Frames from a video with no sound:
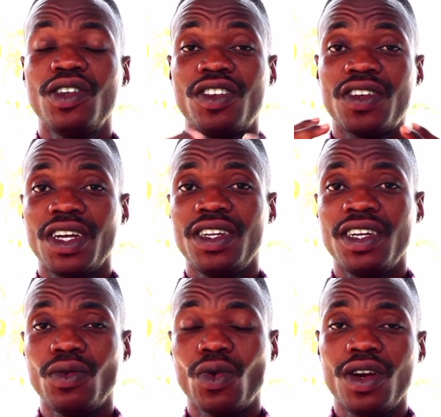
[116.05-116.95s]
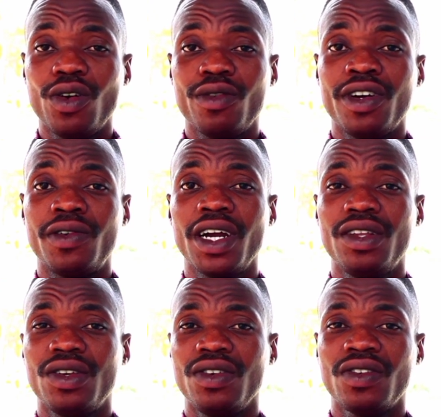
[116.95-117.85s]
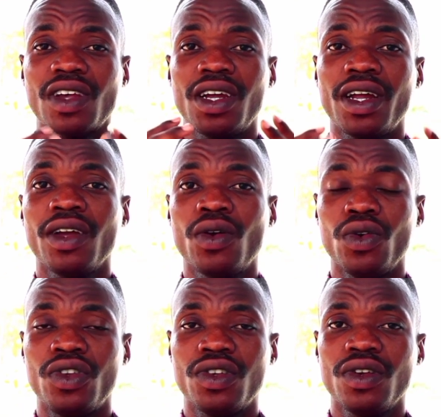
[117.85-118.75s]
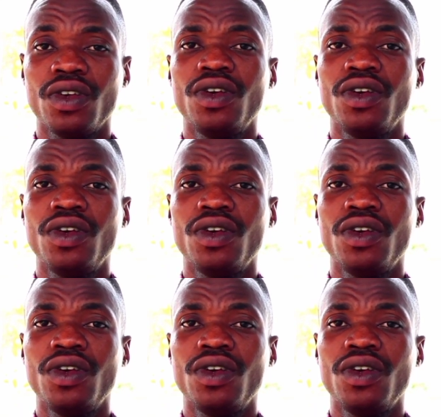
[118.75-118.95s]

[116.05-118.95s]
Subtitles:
said in one of her writings, and I quote,